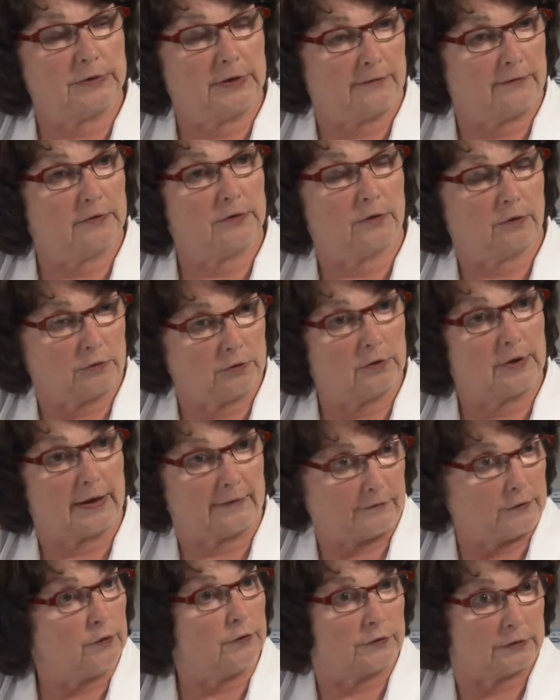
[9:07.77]
even though you
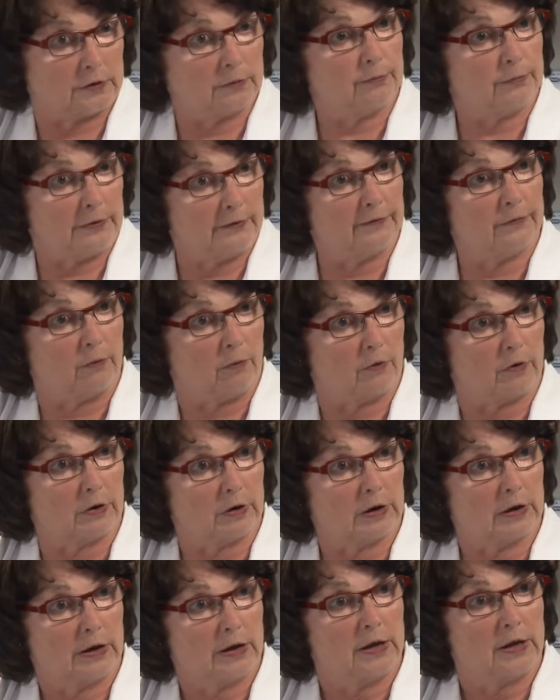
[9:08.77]
have used them before,